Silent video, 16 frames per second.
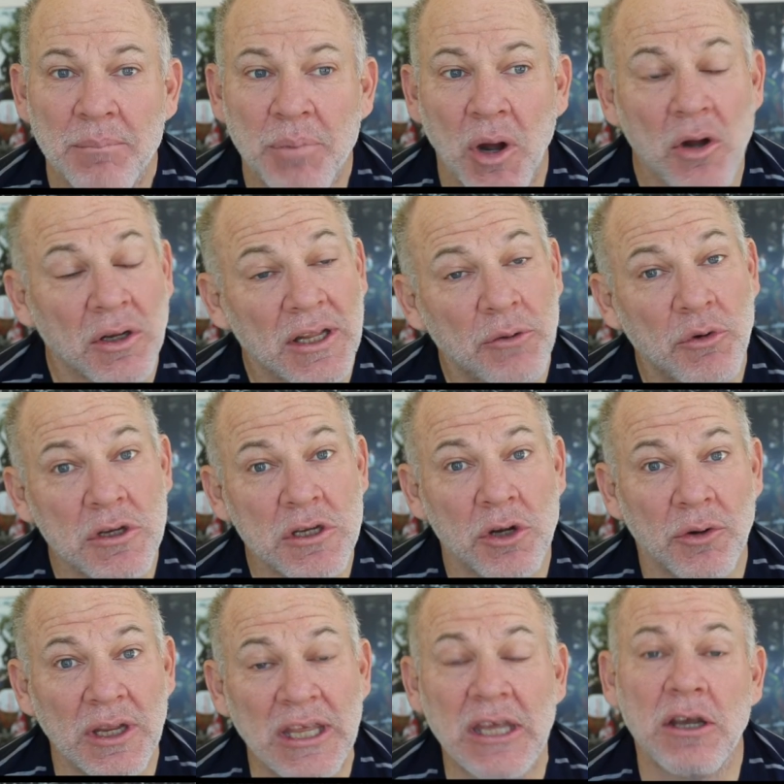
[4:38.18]
Apparently,
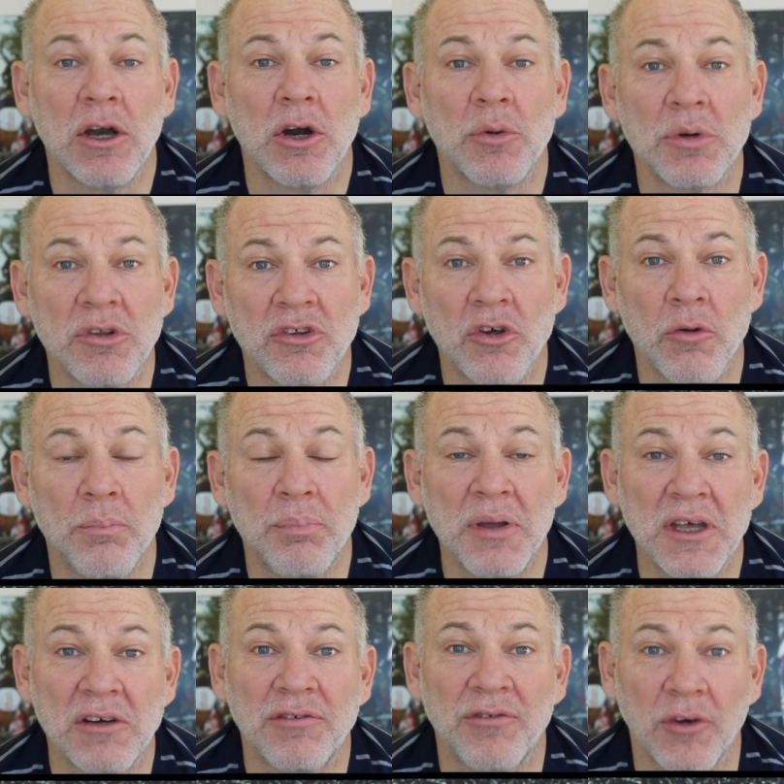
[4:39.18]
when your ego is so
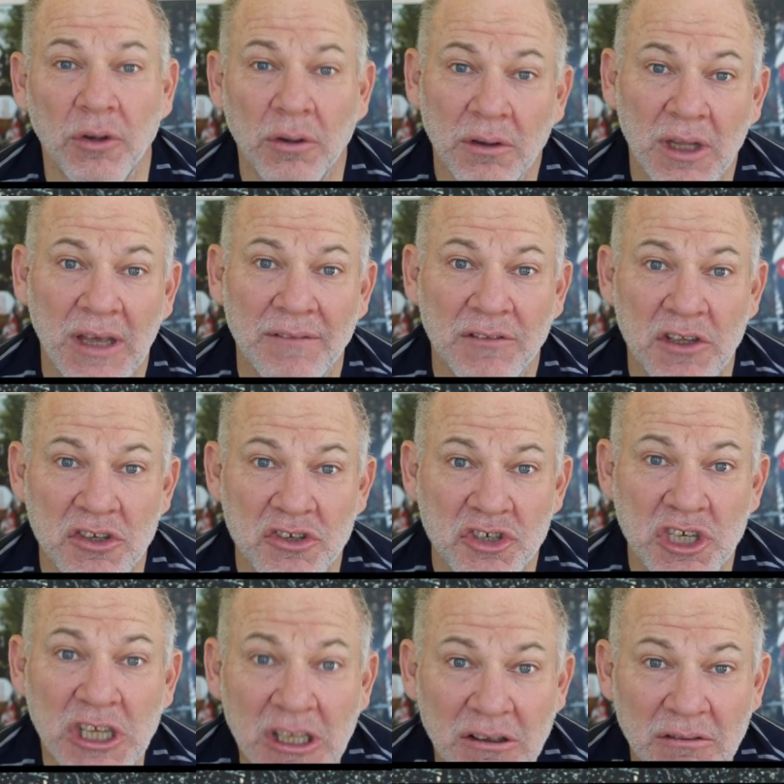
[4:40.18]
pitiful, you have
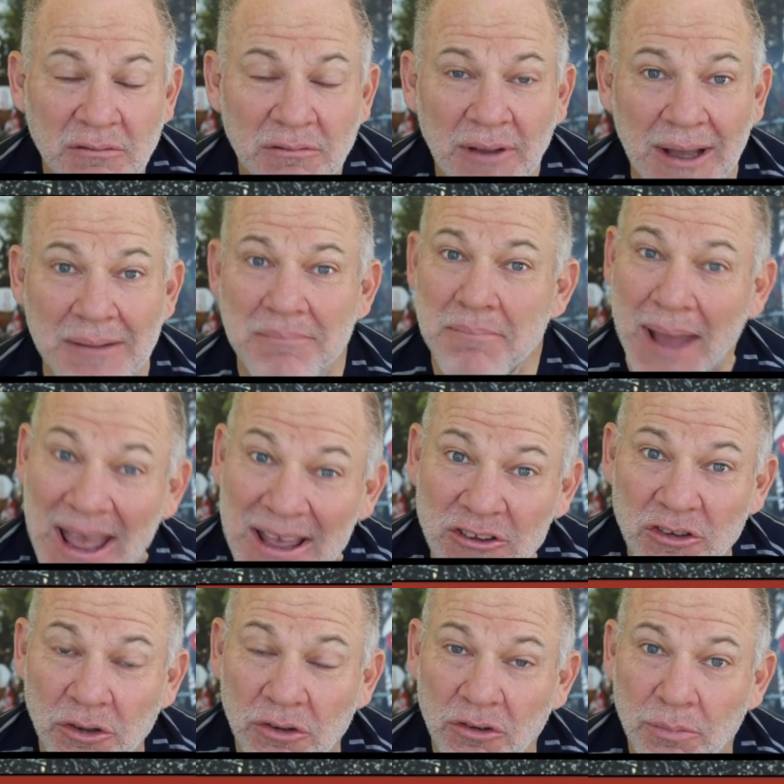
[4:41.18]
to cheat at
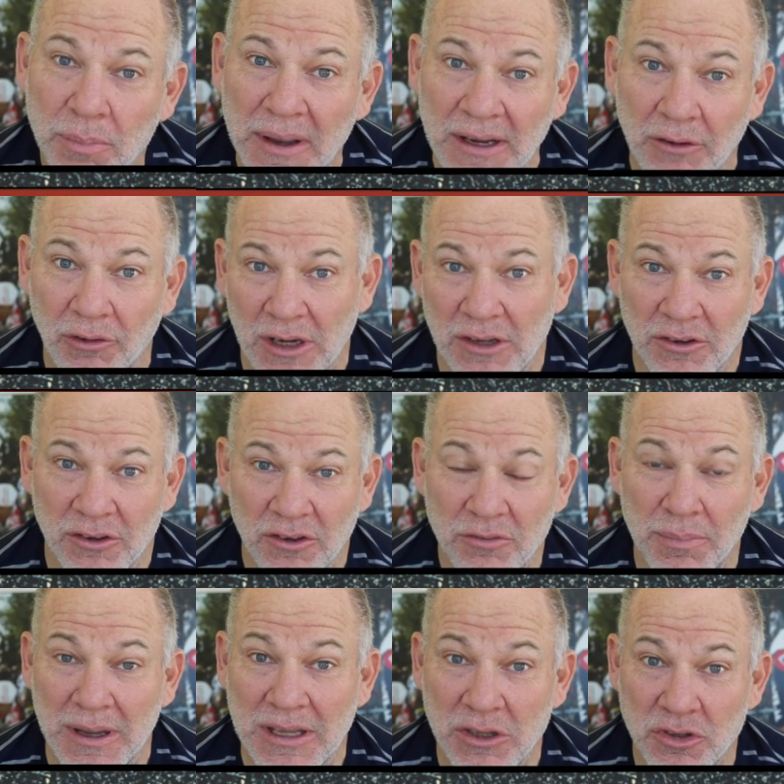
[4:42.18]
masters bike
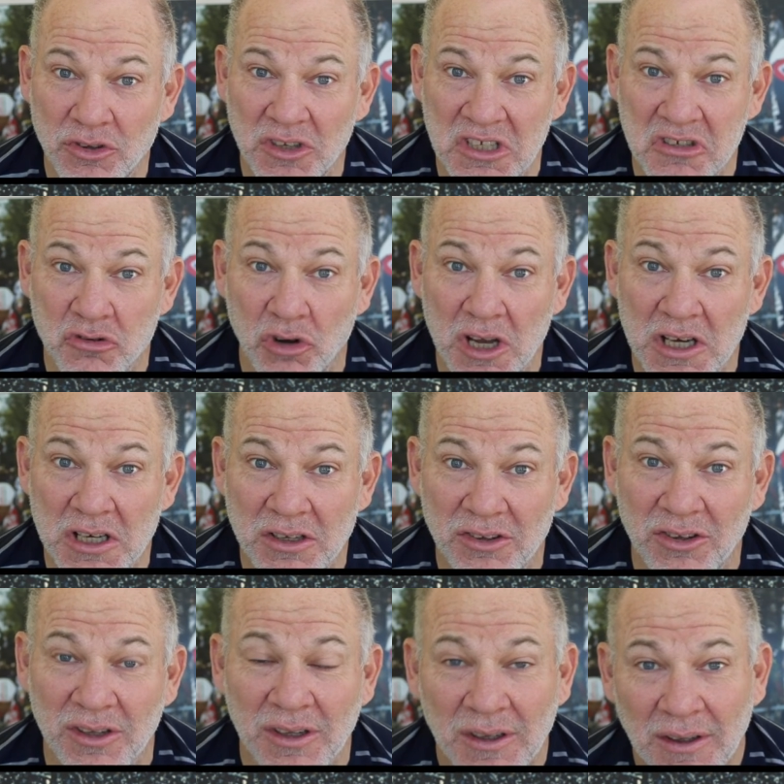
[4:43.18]
races by using
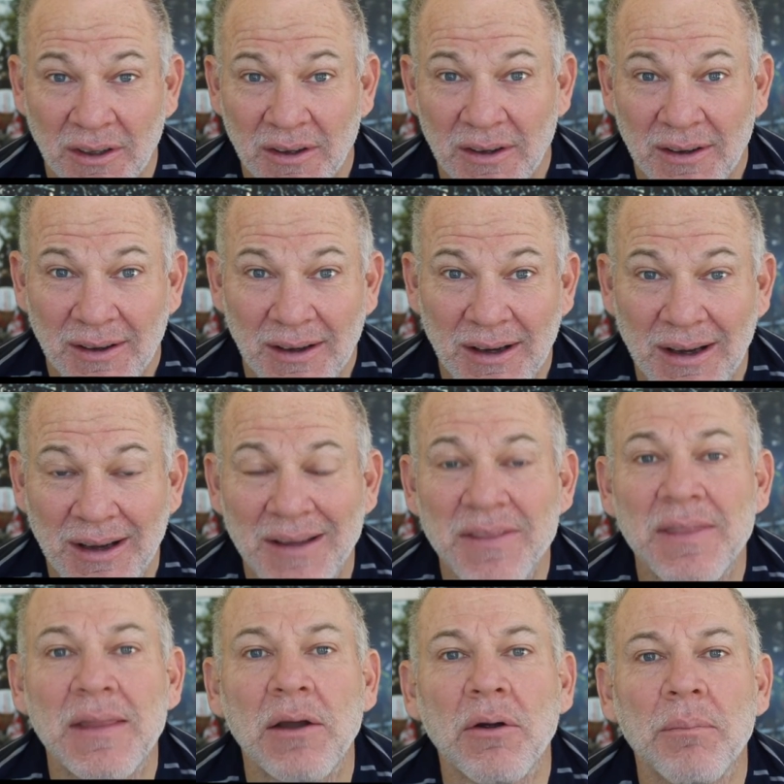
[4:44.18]
drugs.
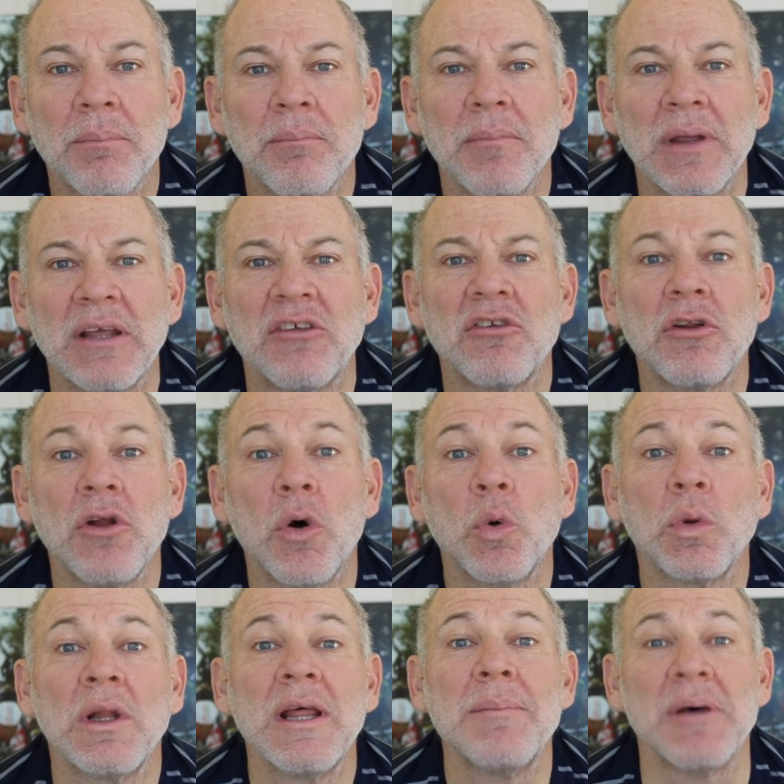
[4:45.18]
There is
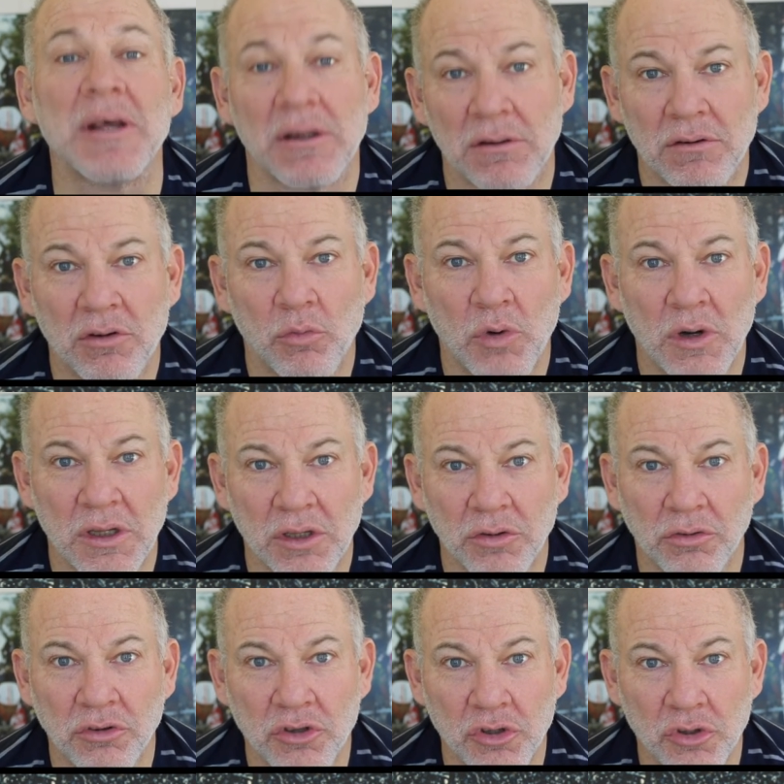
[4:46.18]
no limit to
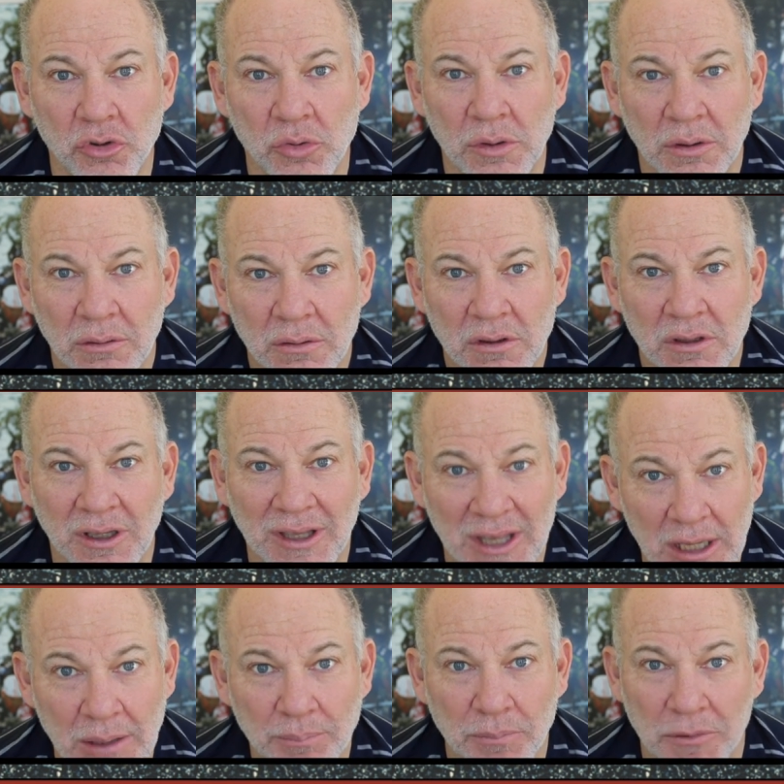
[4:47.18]
what you'll do to
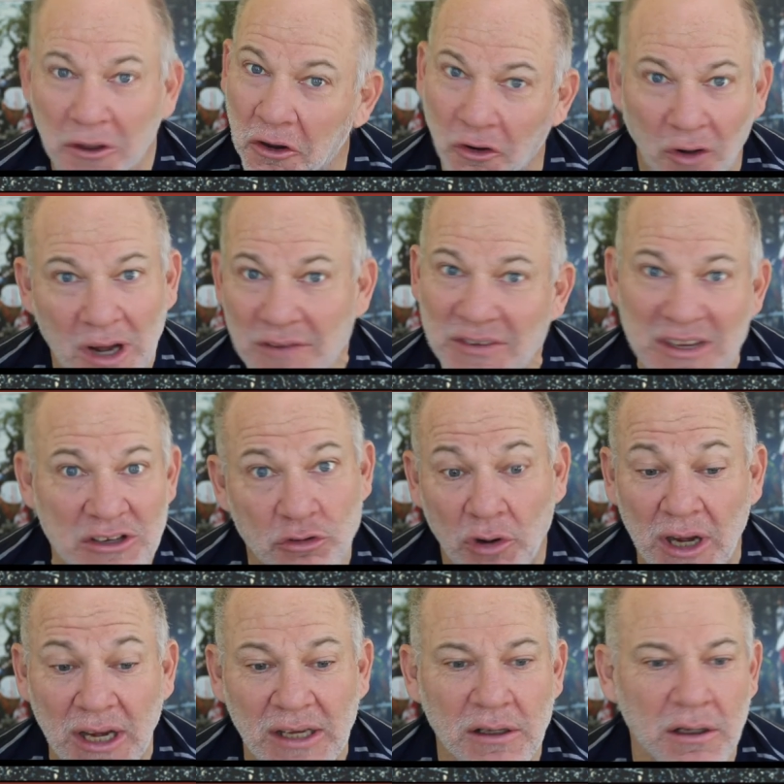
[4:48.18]
keep the gravy
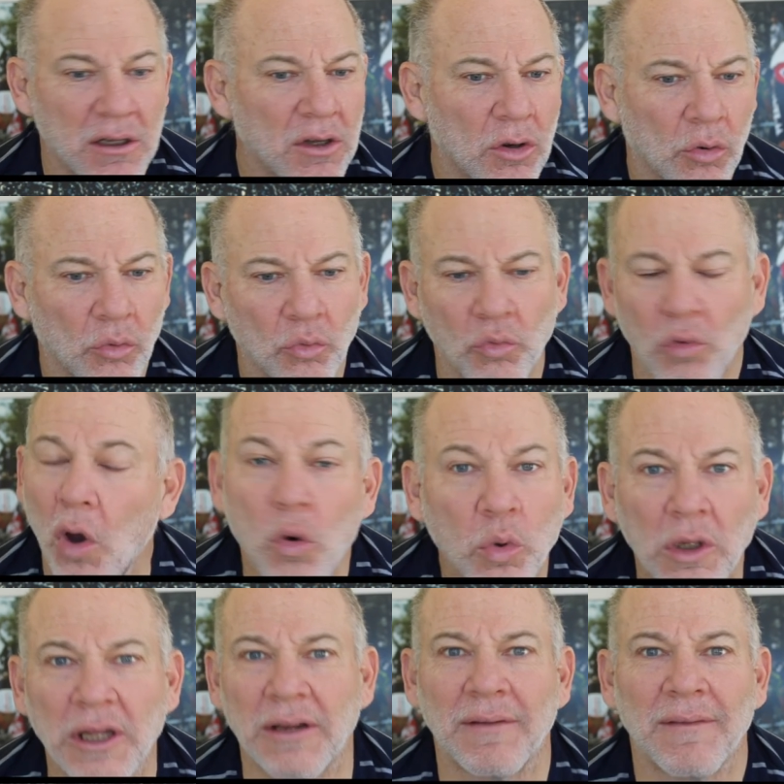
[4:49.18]
train
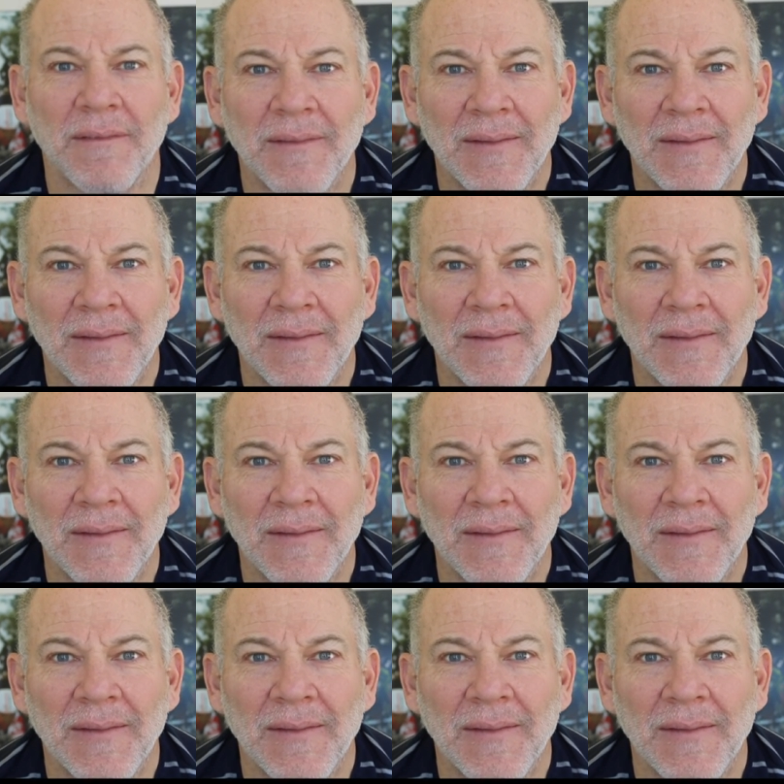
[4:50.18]
rolling,